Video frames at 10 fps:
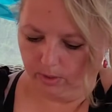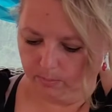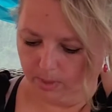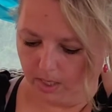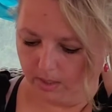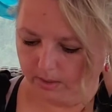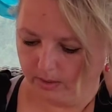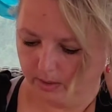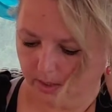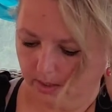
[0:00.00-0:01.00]
and Bond
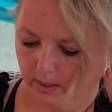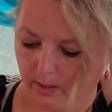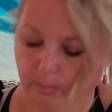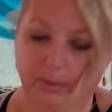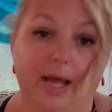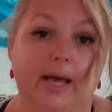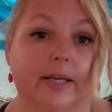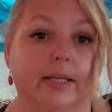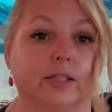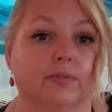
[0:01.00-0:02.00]
in
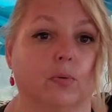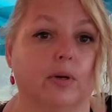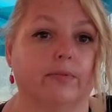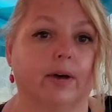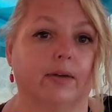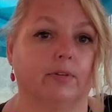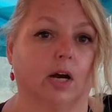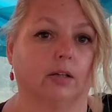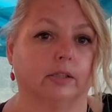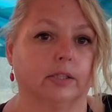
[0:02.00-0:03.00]
black is $45.
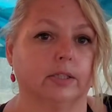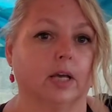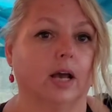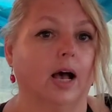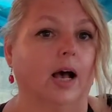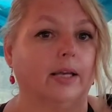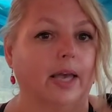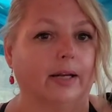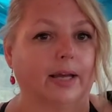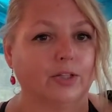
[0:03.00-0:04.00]

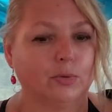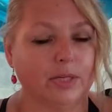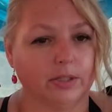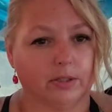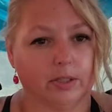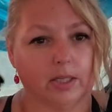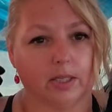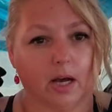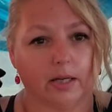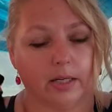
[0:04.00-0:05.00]
Again, I do need to
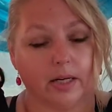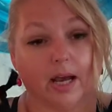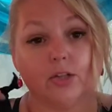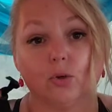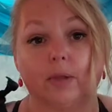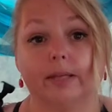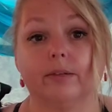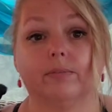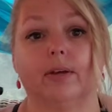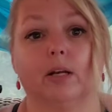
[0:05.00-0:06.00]
think on it. I do like
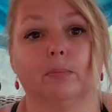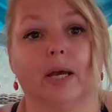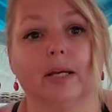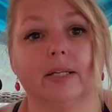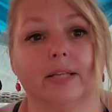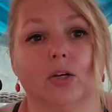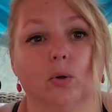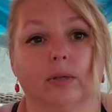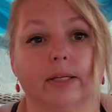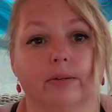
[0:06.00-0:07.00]
the fit. I'm not going to say I
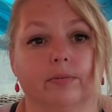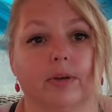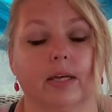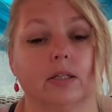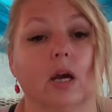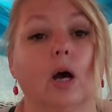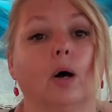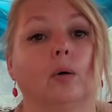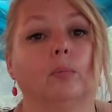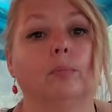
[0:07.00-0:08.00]
don't like the fit.
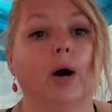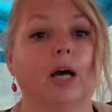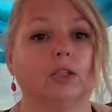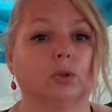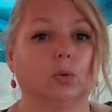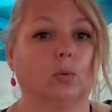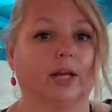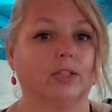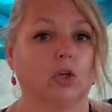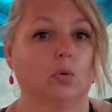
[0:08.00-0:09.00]
But
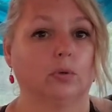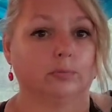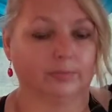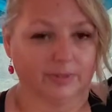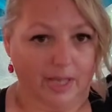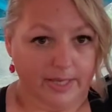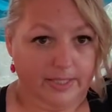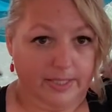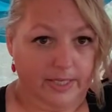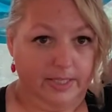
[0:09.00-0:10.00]
what I don't like
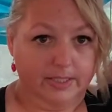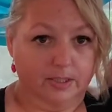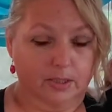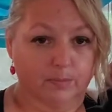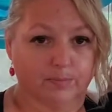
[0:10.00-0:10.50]
is